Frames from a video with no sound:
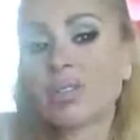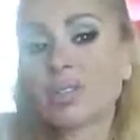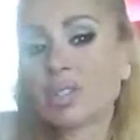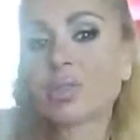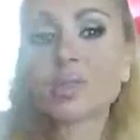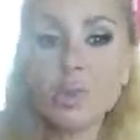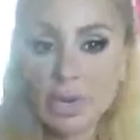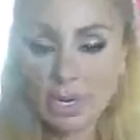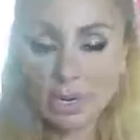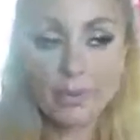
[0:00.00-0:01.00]
Screw
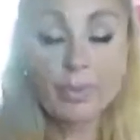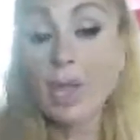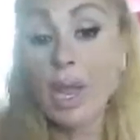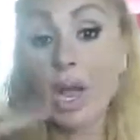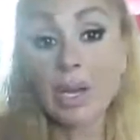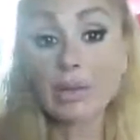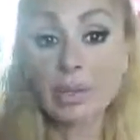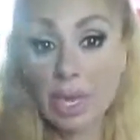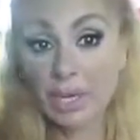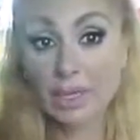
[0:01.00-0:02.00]
him." I
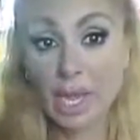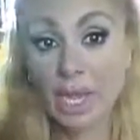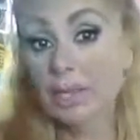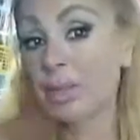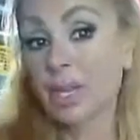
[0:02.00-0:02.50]
don't like that.